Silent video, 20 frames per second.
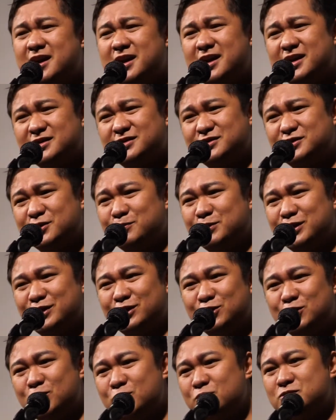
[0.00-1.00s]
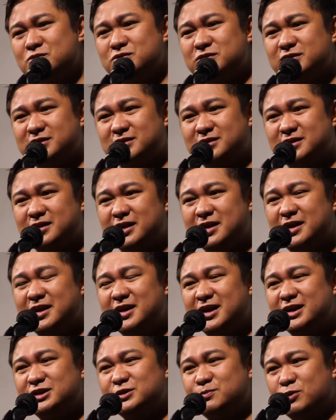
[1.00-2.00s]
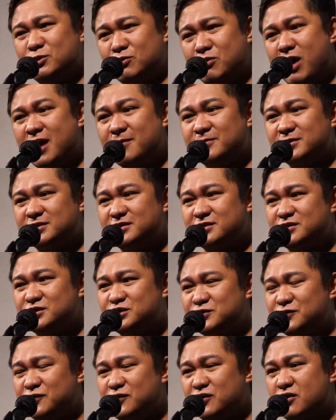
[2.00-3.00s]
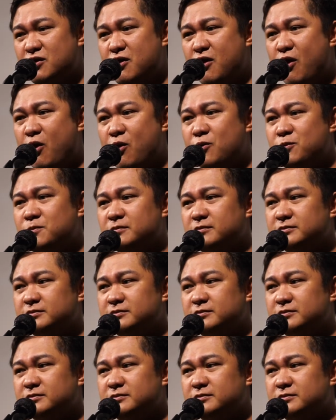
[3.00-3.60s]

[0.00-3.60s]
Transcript: are still being used as barometers for hope.